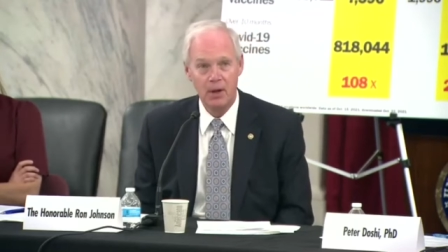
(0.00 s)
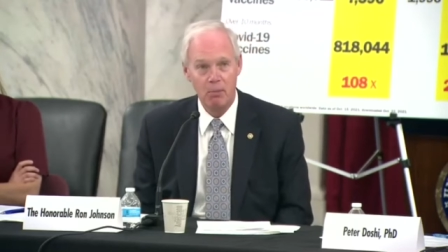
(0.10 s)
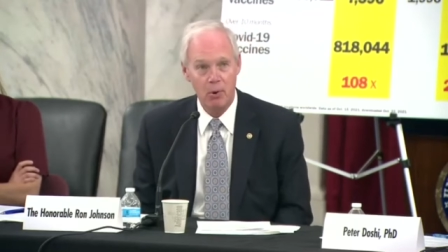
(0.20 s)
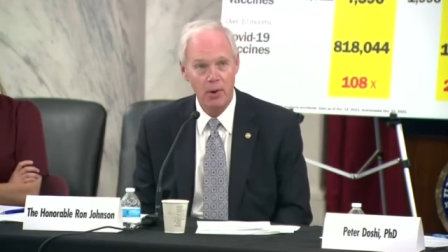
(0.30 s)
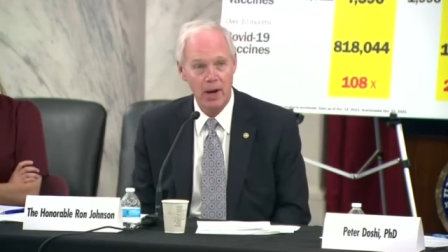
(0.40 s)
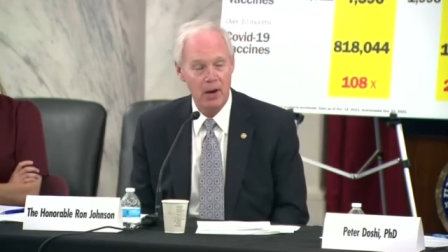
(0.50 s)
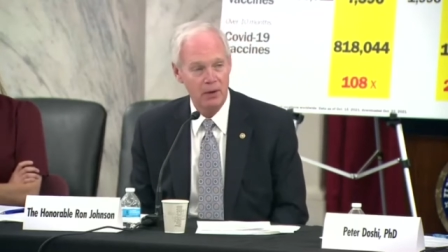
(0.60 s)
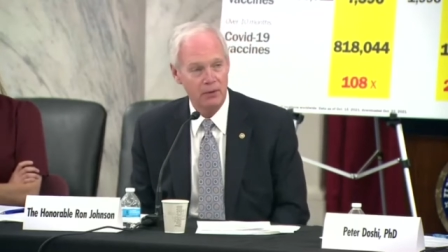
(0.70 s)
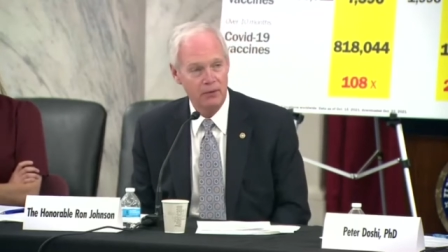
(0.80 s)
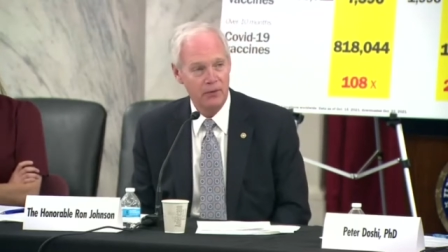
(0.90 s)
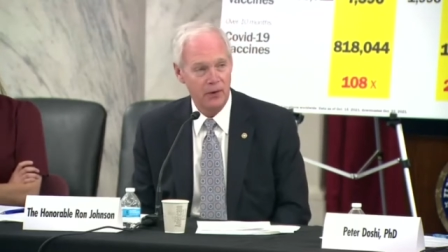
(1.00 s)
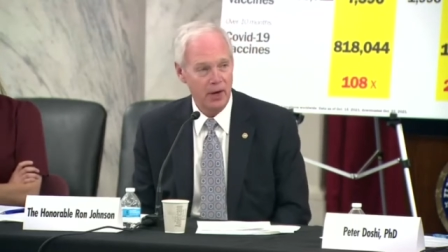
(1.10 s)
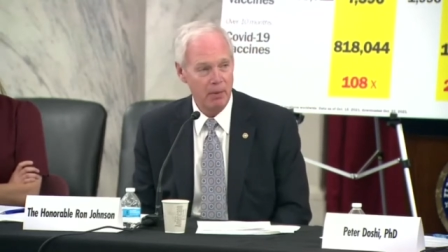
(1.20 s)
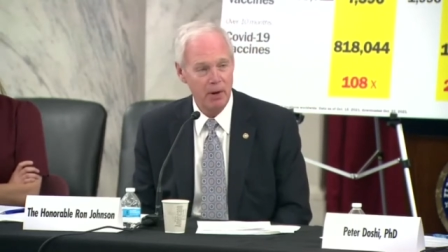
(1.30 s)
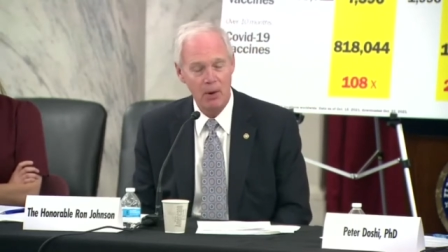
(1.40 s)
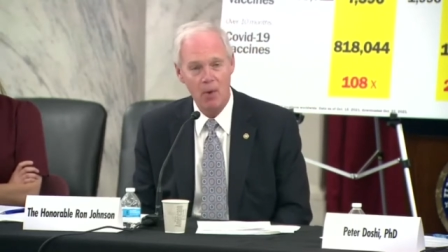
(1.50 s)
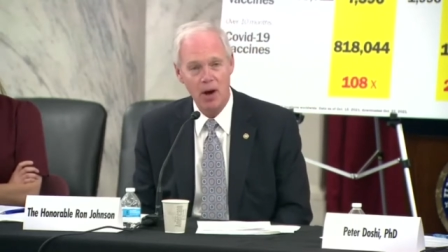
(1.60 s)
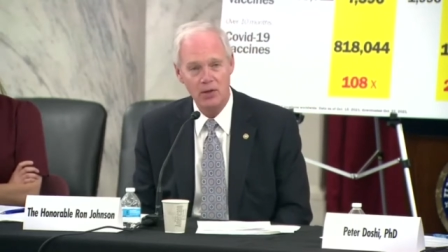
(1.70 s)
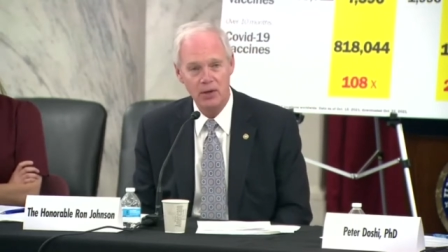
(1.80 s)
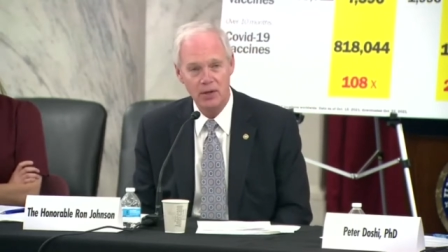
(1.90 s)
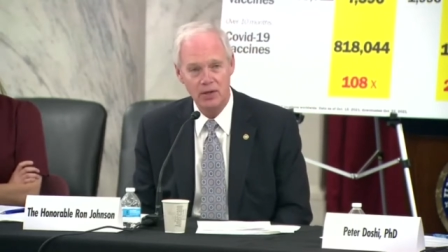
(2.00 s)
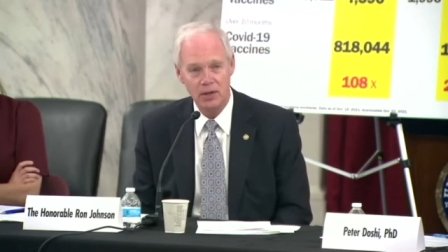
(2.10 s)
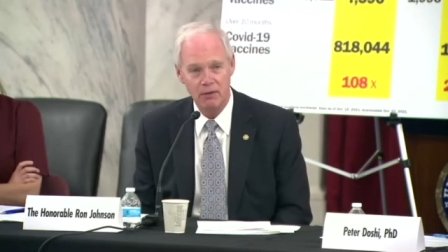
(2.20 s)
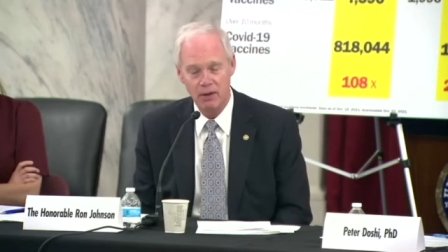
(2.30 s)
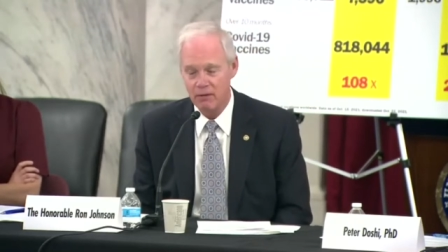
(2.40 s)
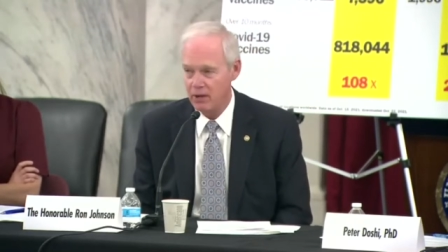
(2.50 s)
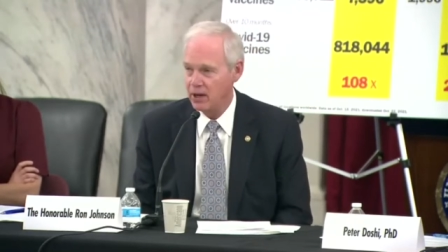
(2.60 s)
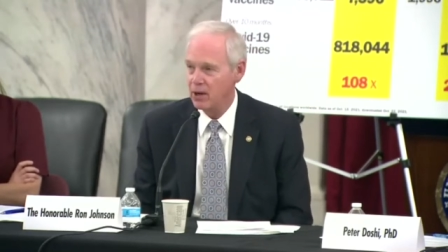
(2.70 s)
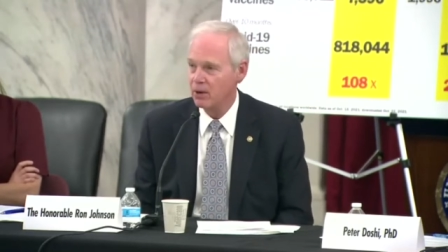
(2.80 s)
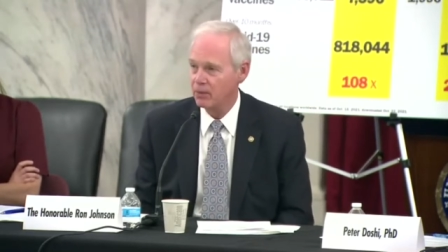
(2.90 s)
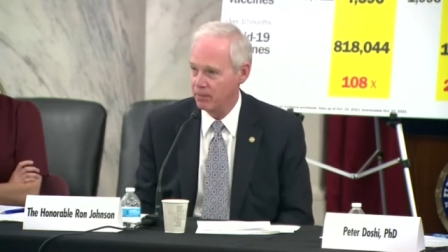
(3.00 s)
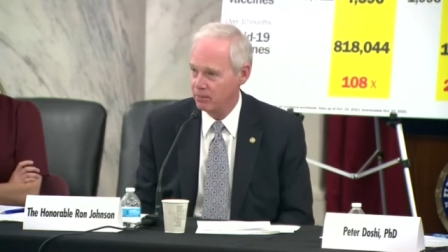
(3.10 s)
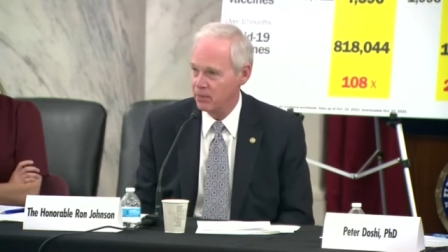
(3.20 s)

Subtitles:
point out for anybody watching this via video,